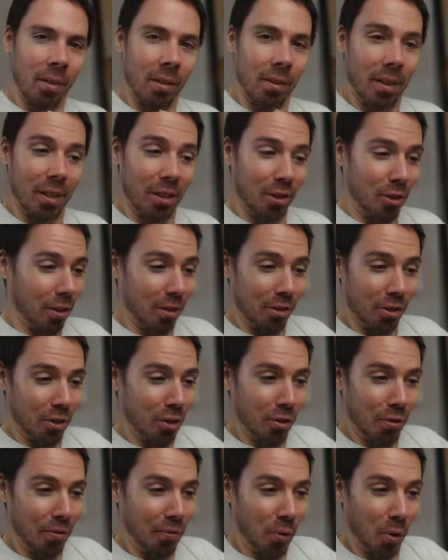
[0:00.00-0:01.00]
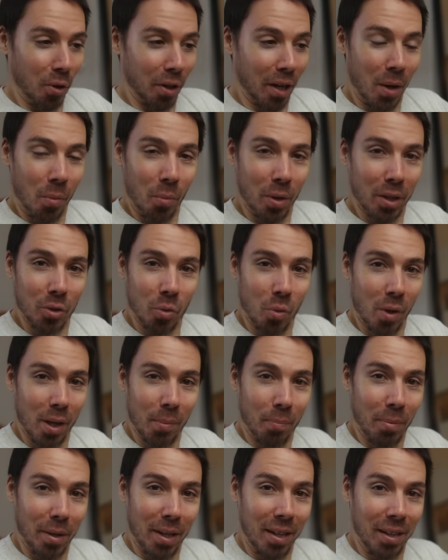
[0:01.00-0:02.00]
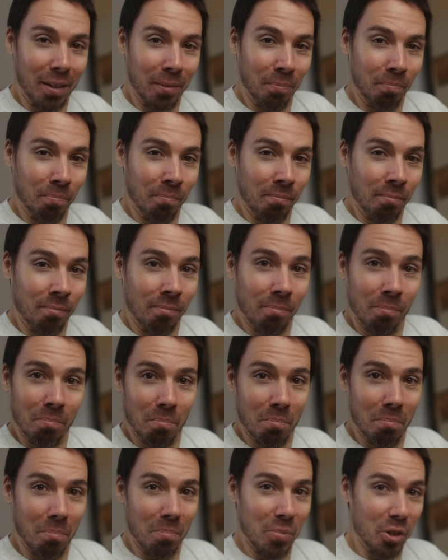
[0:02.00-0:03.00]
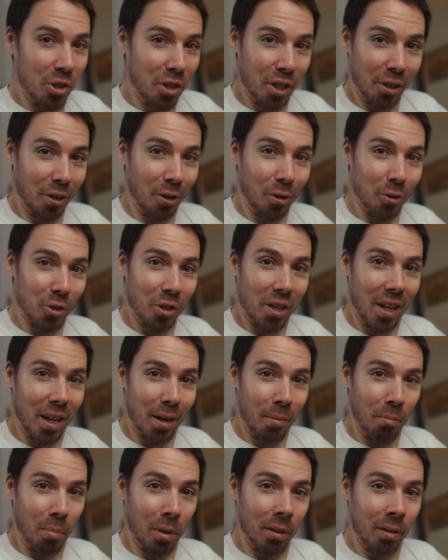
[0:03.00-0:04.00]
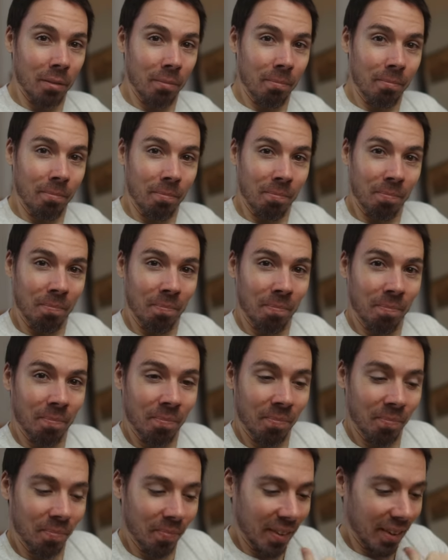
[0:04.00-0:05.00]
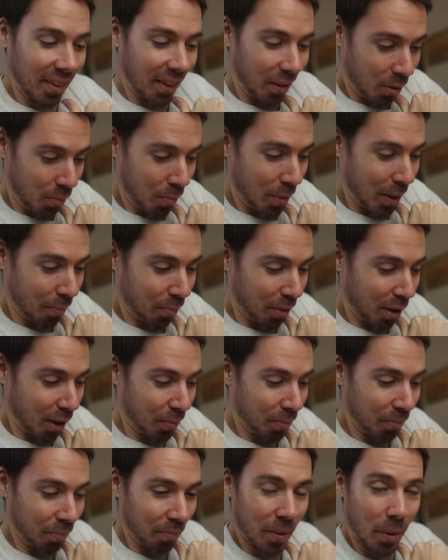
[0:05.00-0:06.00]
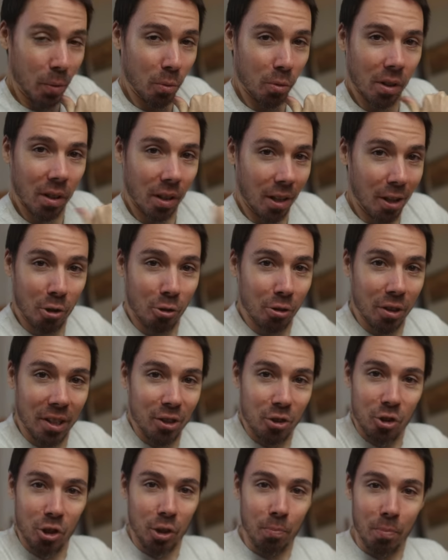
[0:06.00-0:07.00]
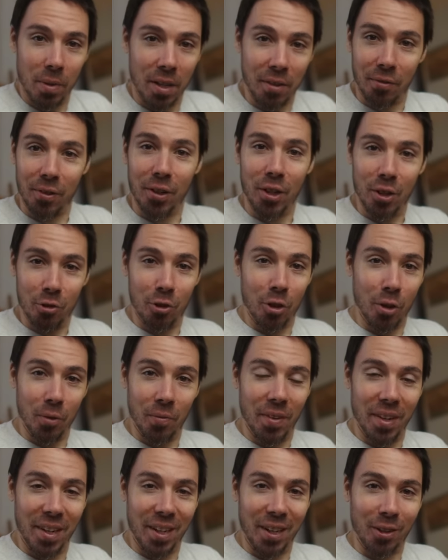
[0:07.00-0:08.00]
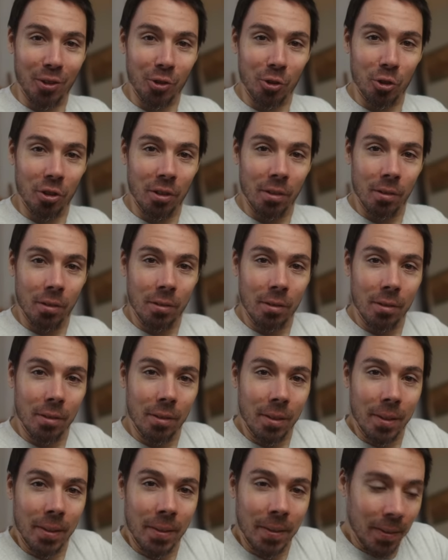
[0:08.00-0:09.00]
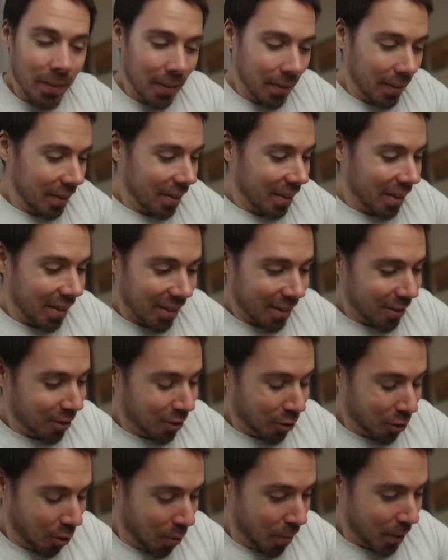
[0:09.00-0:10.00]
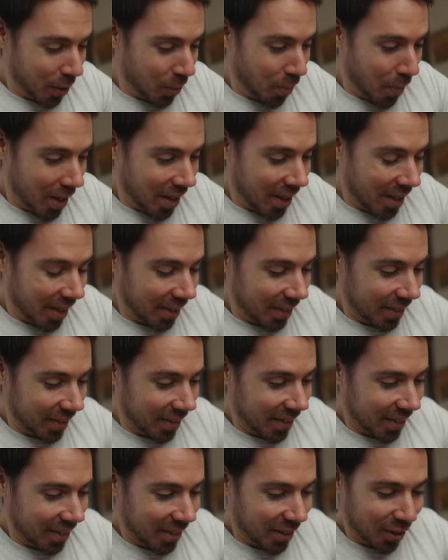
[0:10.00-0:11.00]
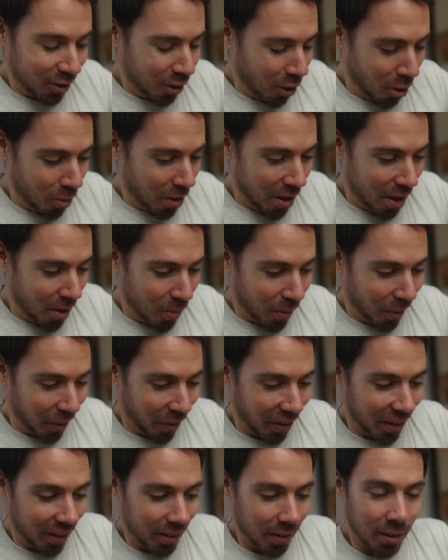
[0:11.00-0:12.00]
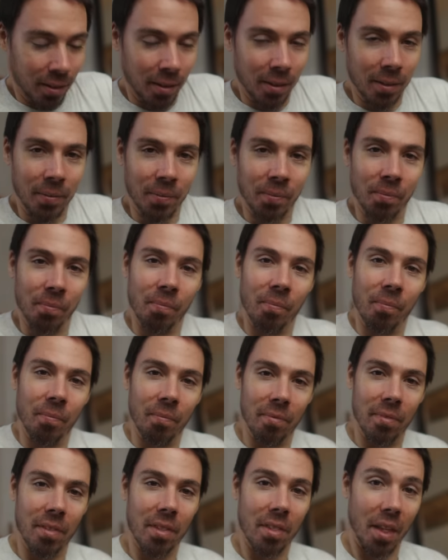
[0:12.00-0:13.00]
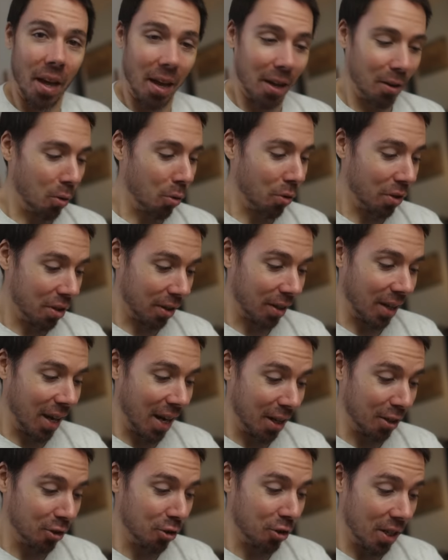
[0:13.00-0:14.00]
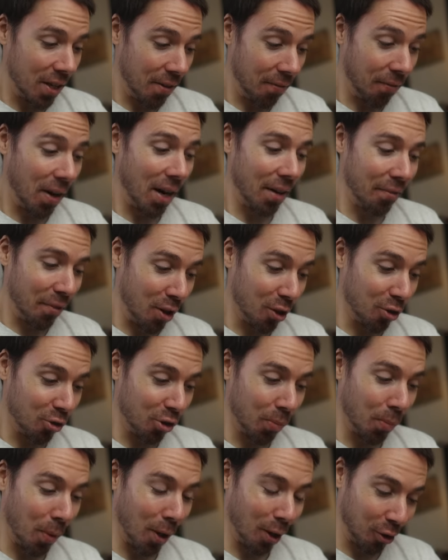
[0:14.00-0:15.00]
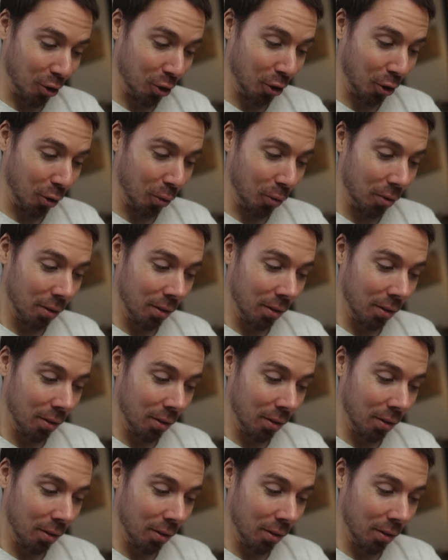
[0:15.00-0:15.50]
It does do 4K 120p, zero stabe. That would be a problem. It would literally just be for YouTube videos. So much money, so not worth it. That or the Canon C500 Mark II.